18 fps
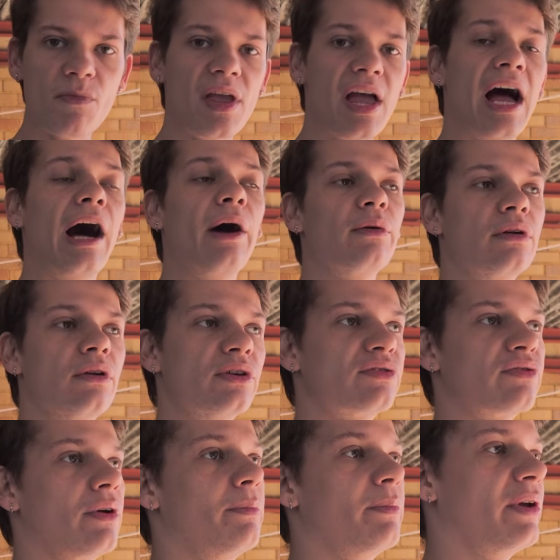how it looks
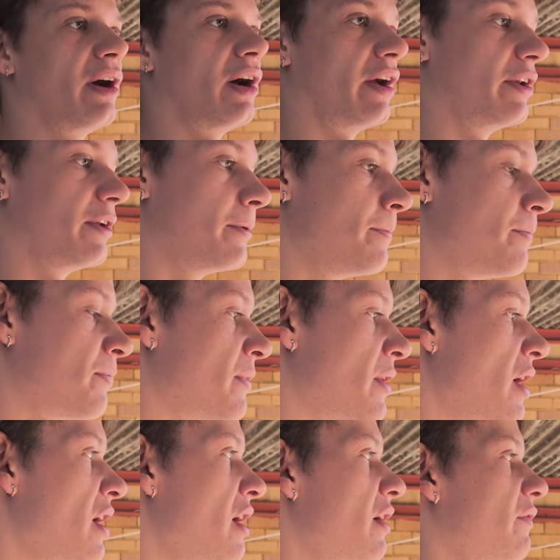from behind.
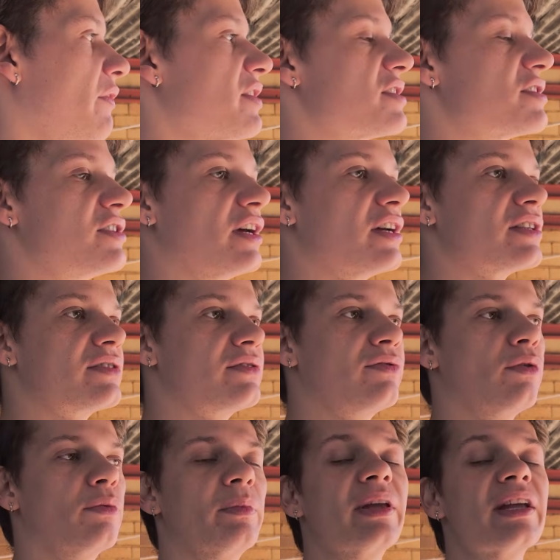This is just,
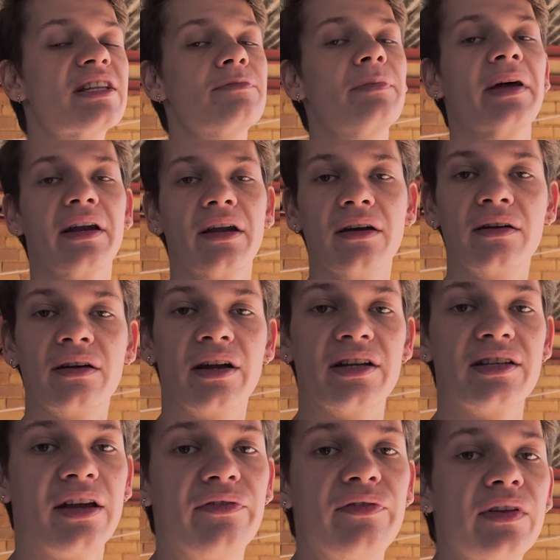for me it's better because
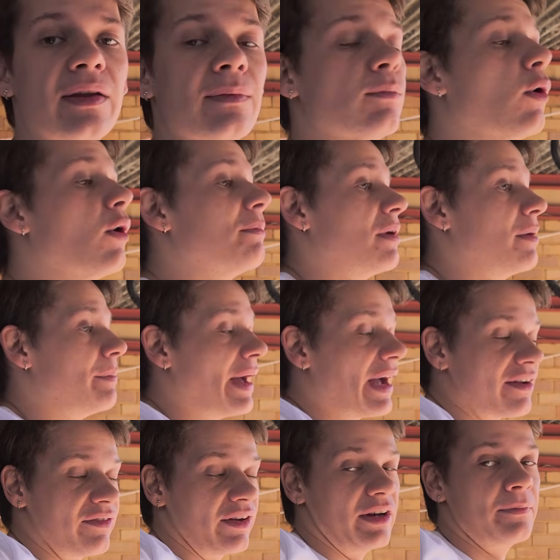I feel it more in my
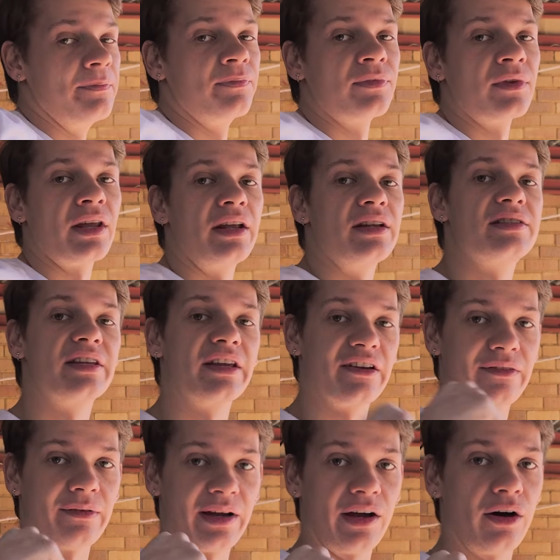back then instead of
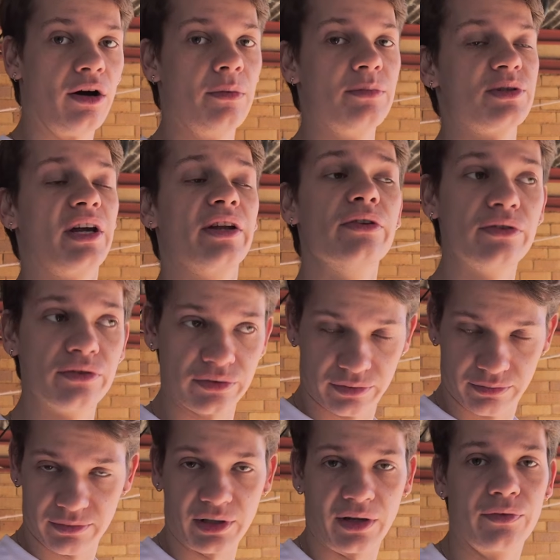my arms. I do
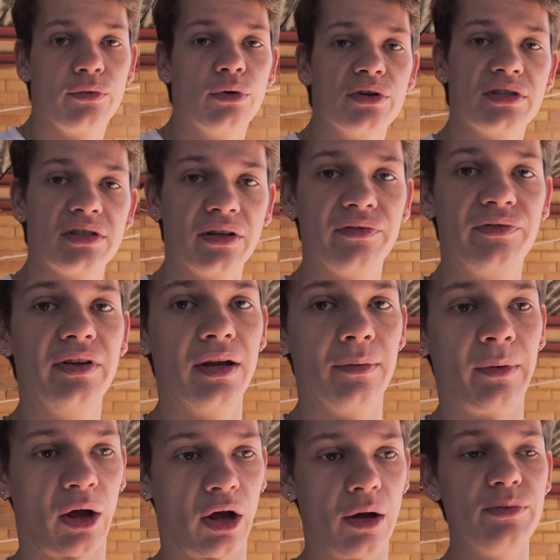of course still feel in
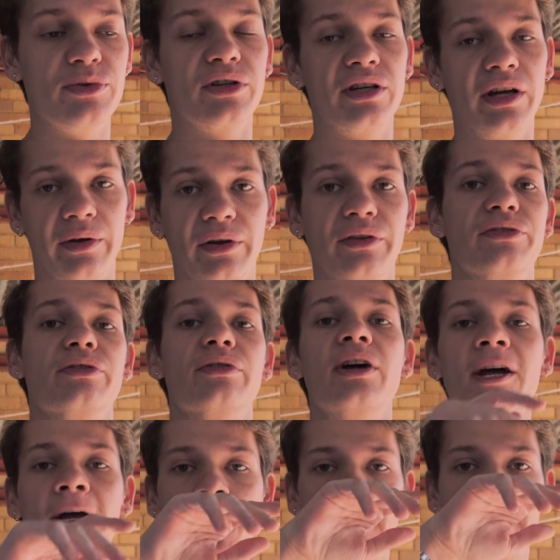my arms. You go into
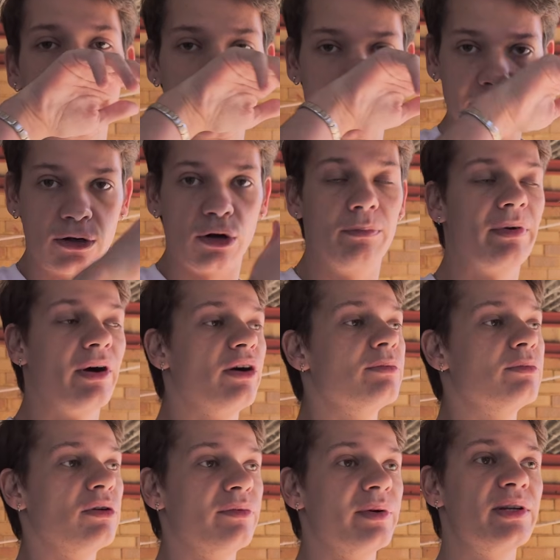it's a compound
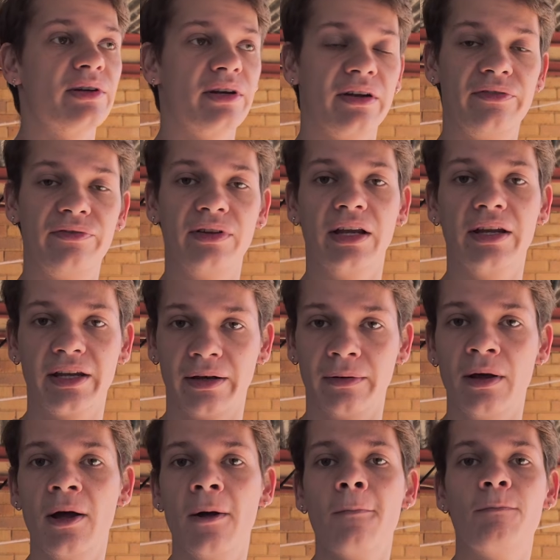movement, you're going to feel it in
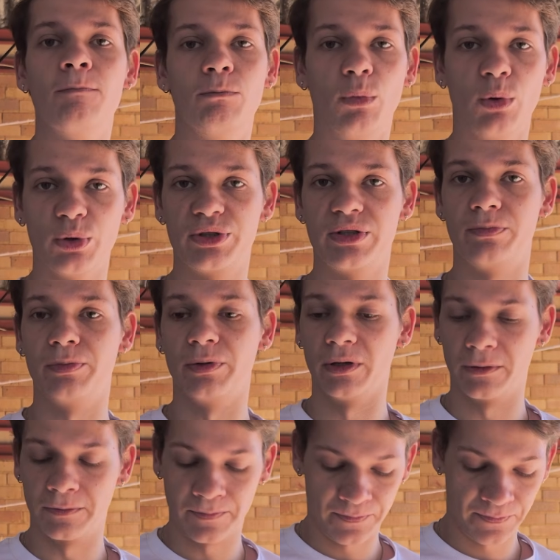
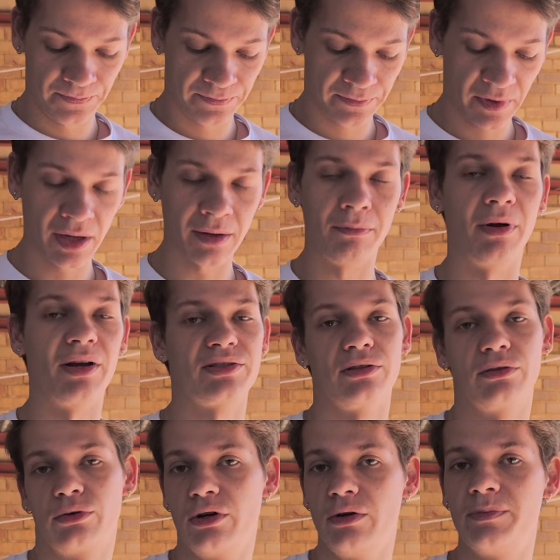multiple muscle
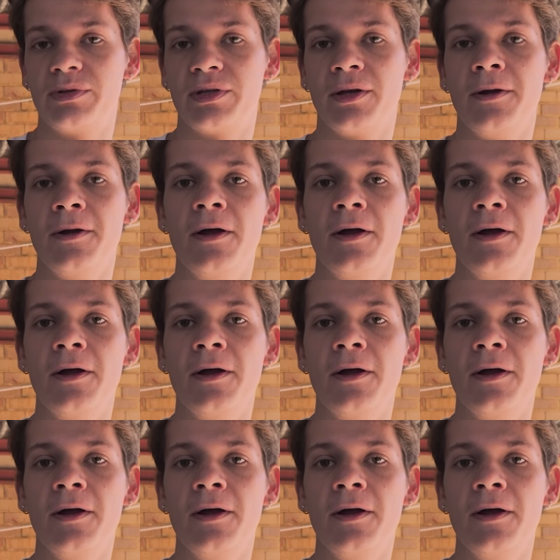groups.